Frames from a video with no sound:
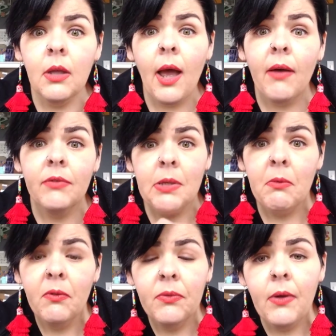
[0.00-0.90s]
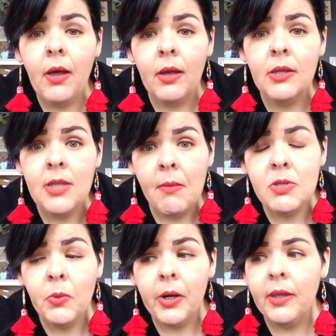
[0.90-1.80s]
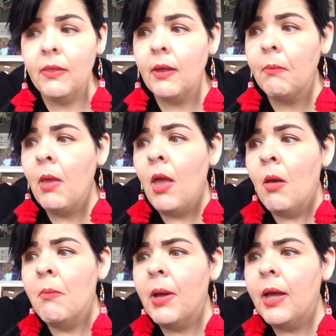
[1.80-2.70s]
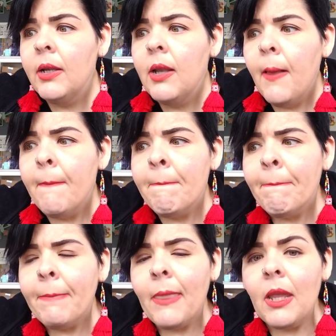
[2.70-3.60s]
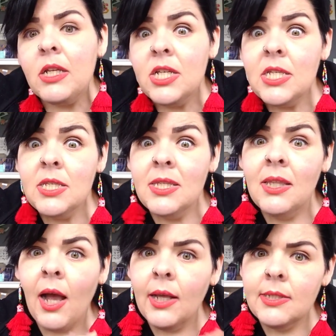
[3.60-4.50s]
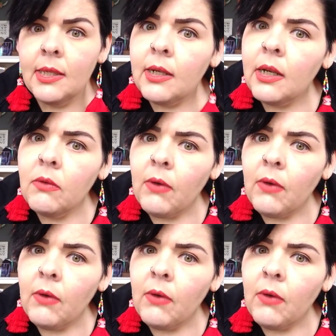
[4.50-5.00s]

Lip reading: have some of Kusama's work in them, but she's not seeing any